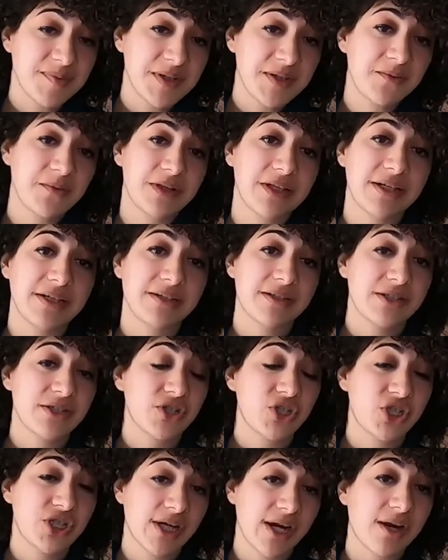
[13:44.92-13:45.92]
to be willing
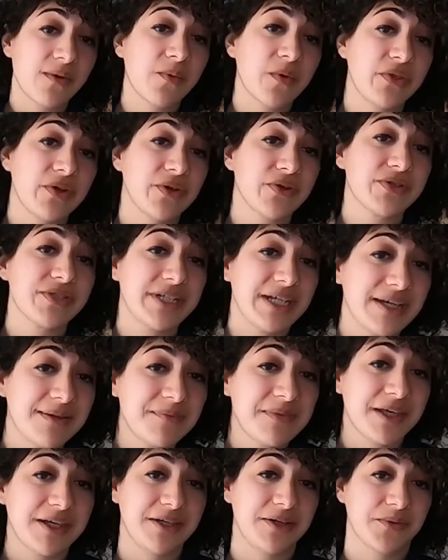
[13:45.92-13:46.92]
to share with your
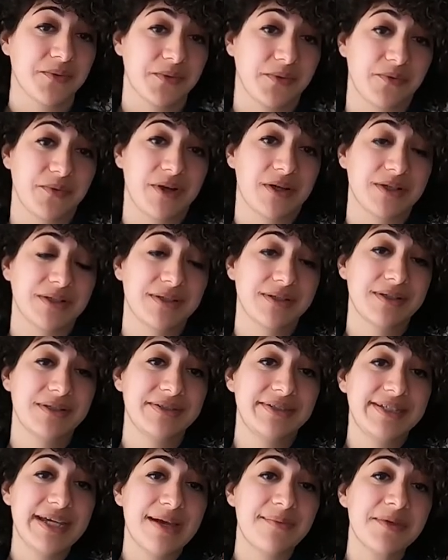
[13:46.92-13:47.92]
team that you were wrong.
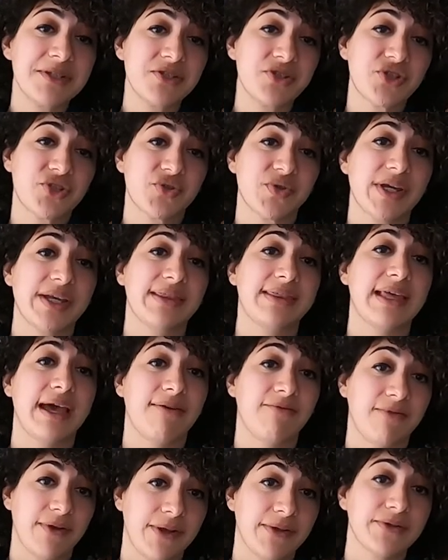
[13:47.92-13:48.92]
Demonstrate
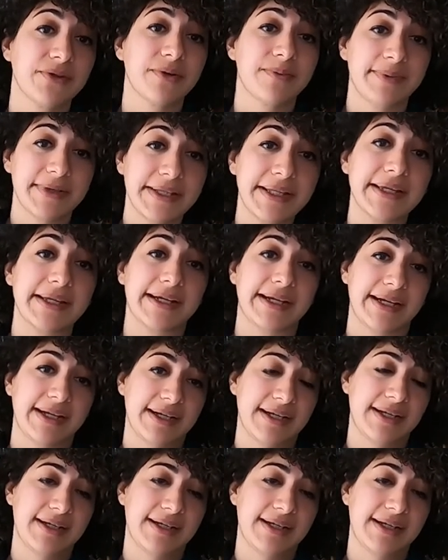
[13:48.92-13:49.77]
that vulnerability.